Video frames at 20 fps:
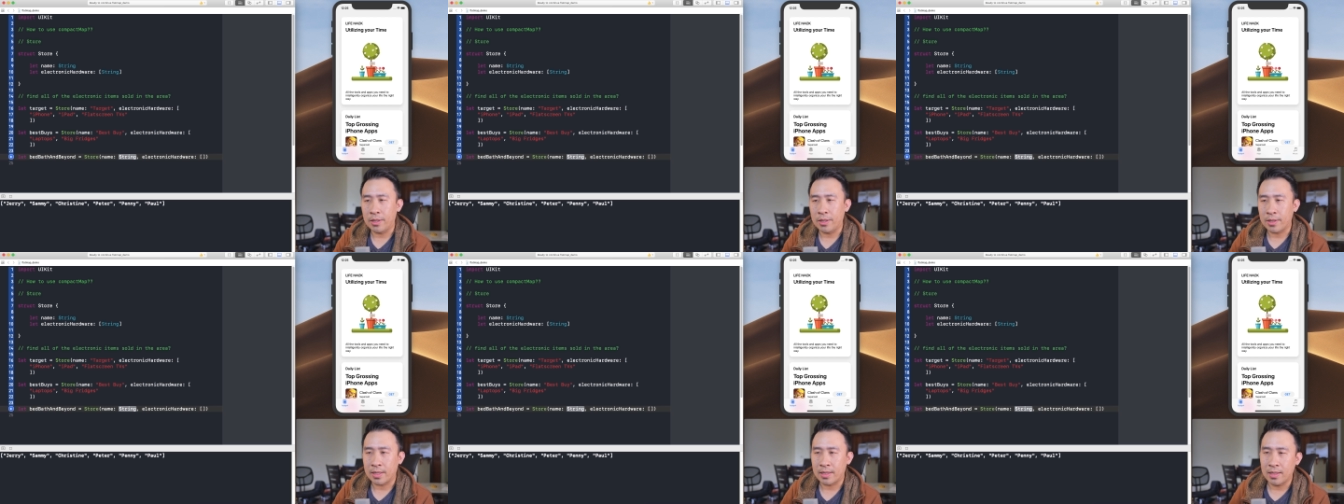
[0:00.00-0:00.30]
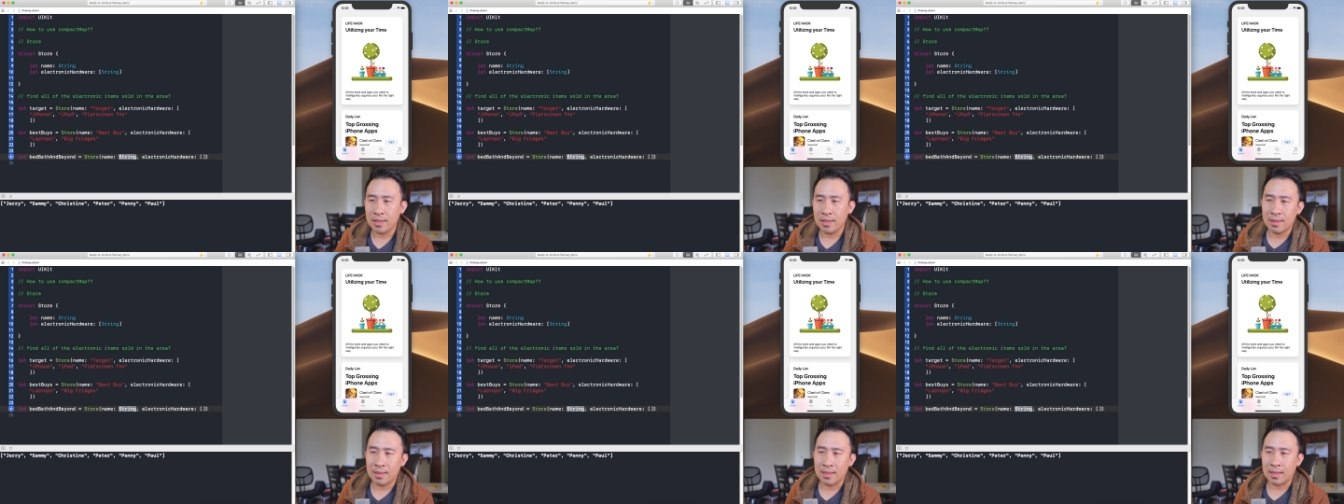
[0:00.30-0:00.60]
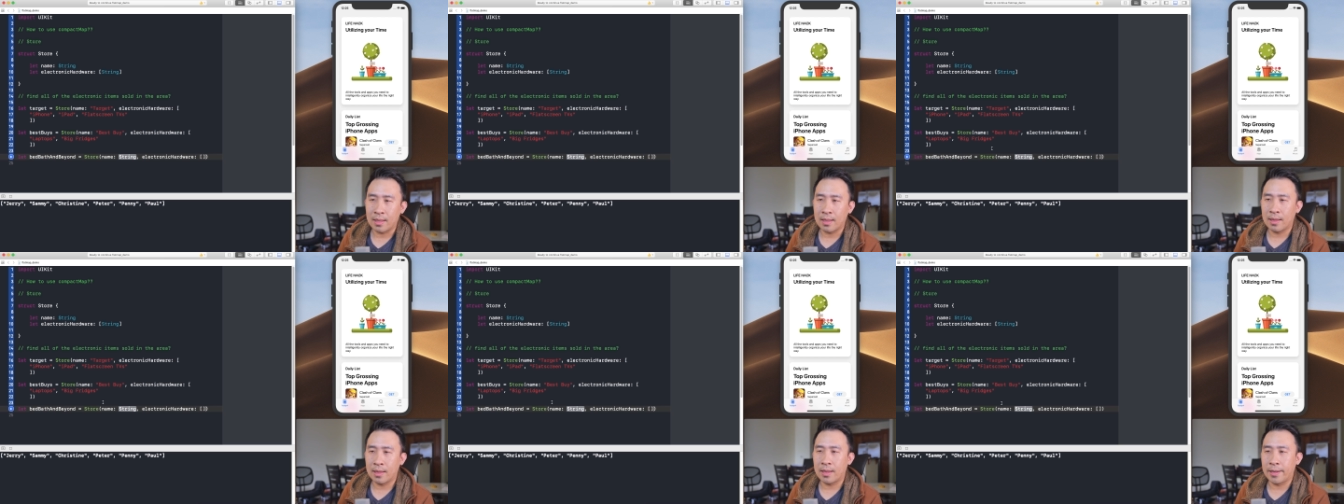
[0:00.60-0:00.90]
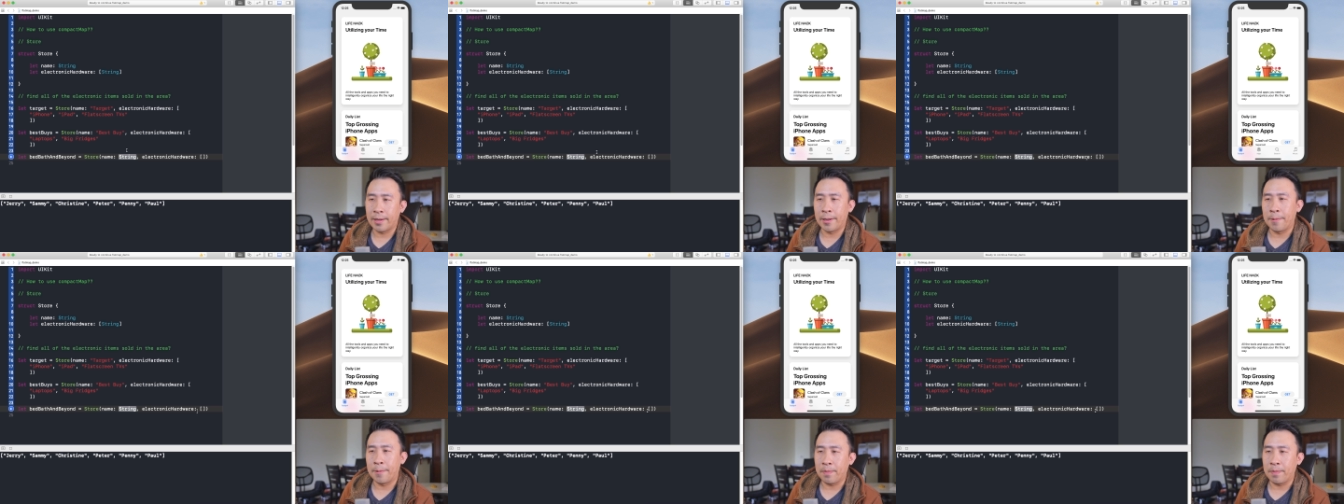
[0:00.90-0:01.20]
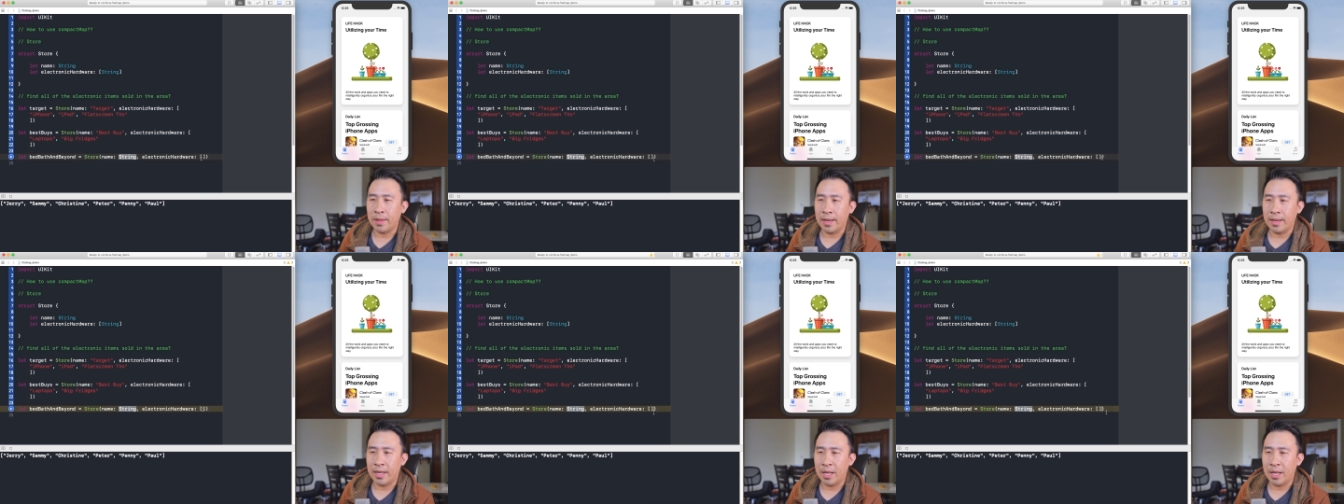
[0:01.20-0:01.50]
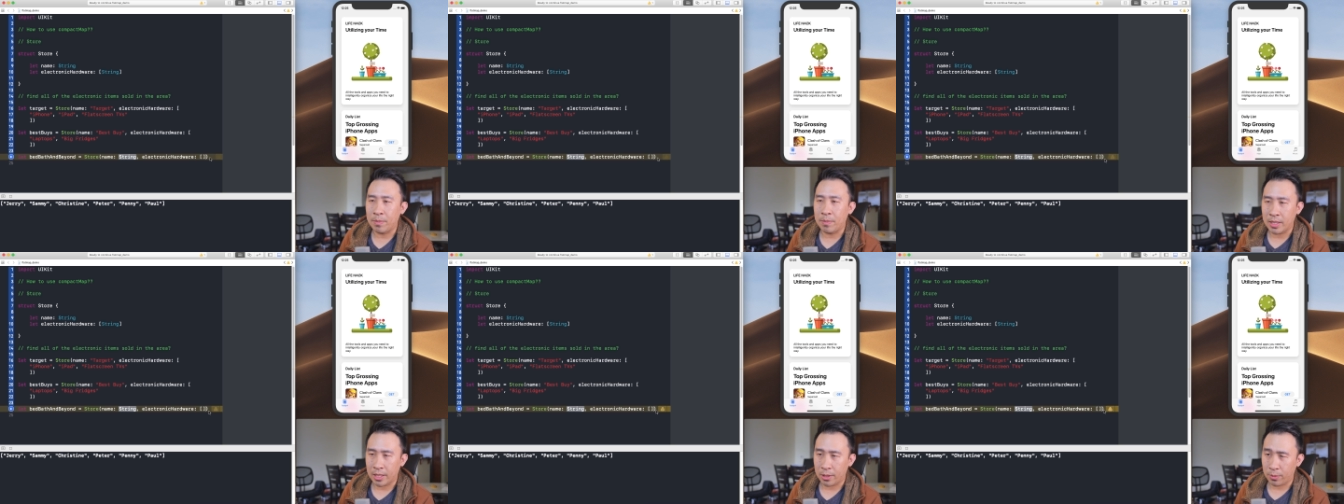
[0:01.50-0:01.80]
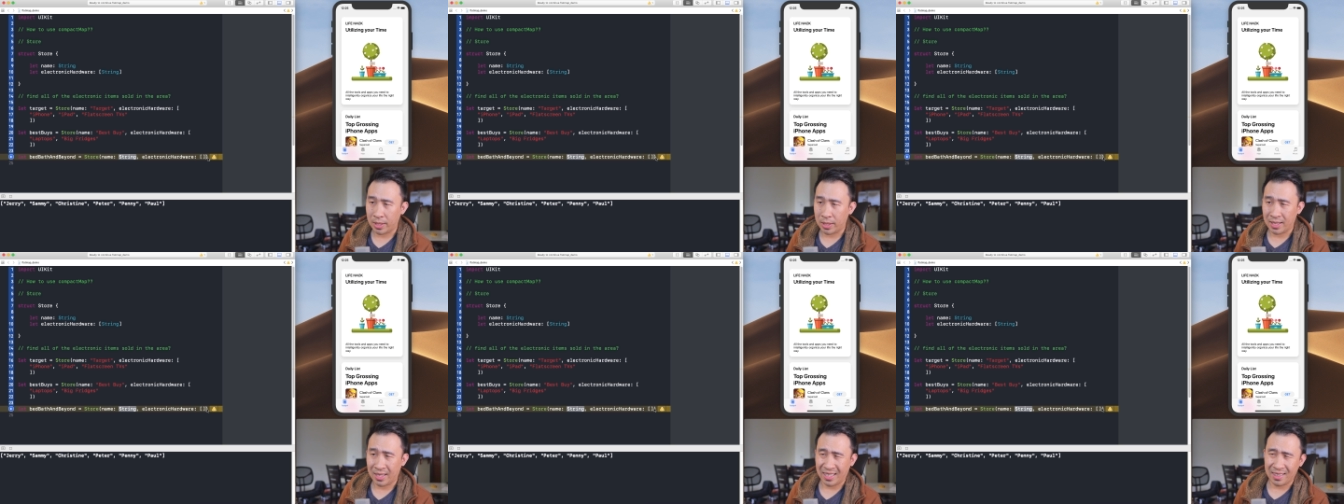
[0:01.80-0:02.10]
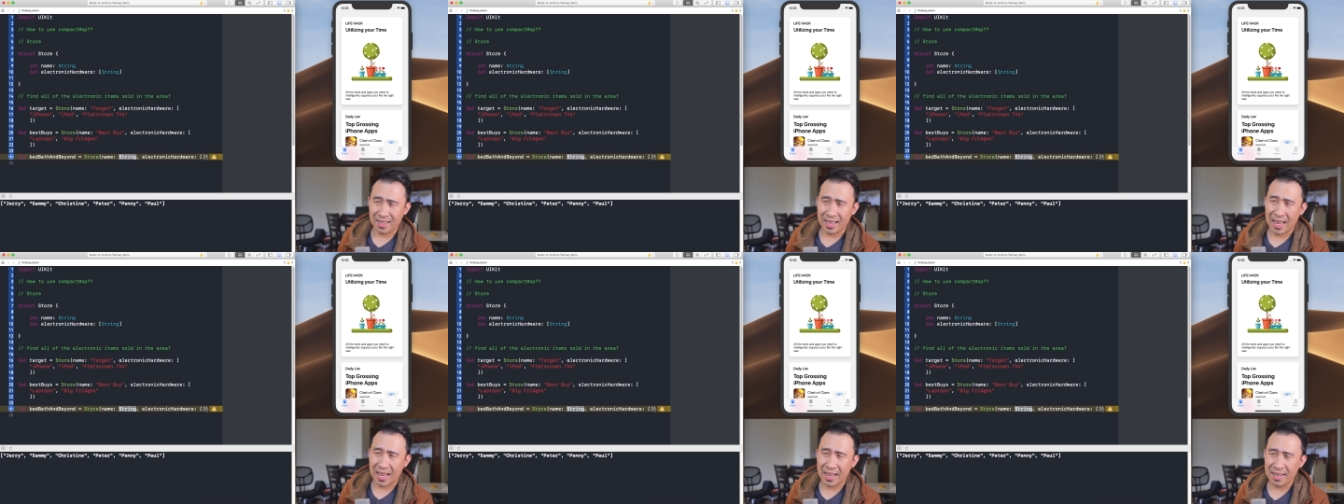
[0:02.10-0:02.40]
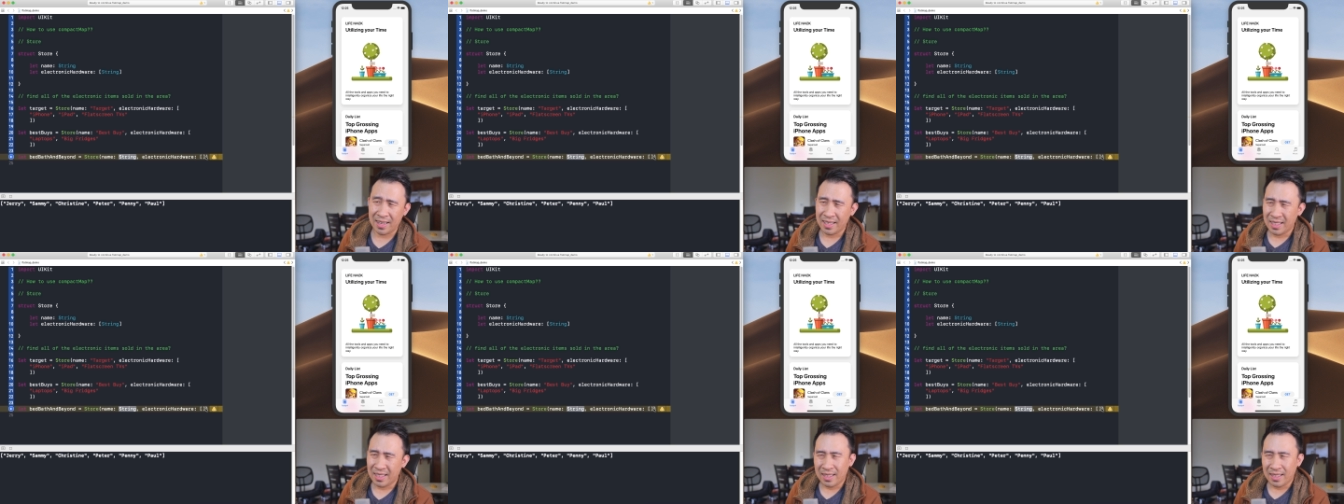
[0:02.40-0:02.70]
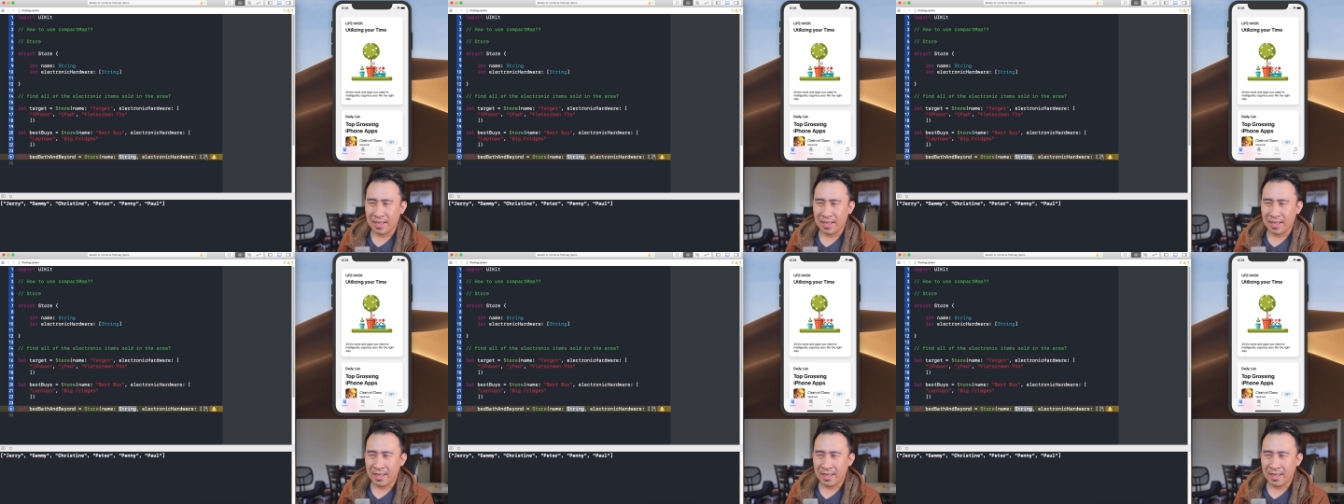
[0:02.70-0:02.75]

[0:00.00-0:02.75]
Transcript: you can just declare an empty array like that.